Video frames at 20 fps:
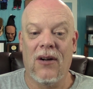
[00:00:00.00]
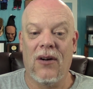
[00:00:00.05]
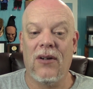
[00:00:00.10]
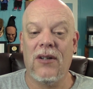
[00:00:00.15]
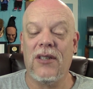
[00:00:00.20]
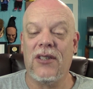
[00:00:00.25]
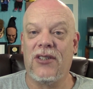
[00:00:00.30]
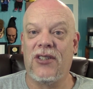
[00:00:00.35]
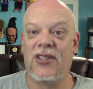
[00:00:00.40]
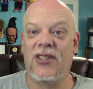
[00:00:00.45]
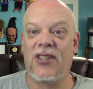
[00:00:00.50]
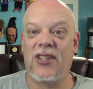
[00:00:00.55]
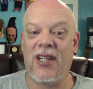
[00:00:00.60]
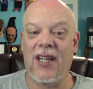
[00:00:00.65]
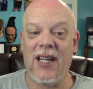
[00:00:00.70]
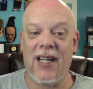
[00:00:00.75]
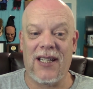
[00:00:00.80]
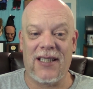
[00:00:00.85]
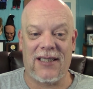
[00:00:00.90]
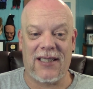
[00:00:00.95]
Holy
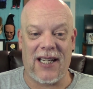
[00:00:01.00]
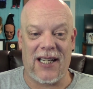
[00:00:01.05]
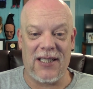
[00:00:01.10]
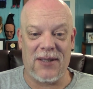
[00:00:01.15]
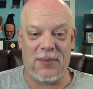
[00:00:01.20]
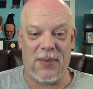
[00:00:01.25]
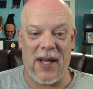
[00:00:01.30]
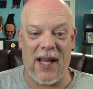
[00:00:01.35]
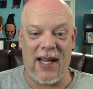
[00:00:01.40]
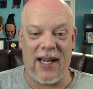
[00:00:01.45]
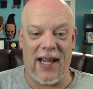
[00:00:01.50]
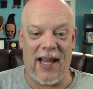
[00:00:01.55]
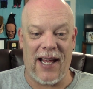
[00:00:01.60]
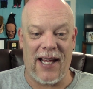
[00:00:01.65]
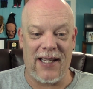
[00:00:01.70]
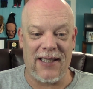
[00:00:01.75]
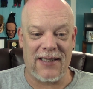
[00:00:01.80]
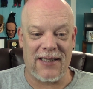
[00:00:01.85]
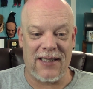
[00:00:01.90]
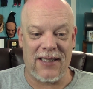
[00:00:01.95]
shit, this guy's
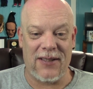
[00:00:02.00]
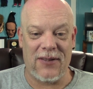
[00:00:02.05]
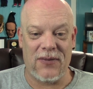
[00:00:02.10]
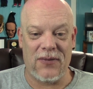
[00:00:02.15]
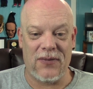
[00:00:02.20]
badass.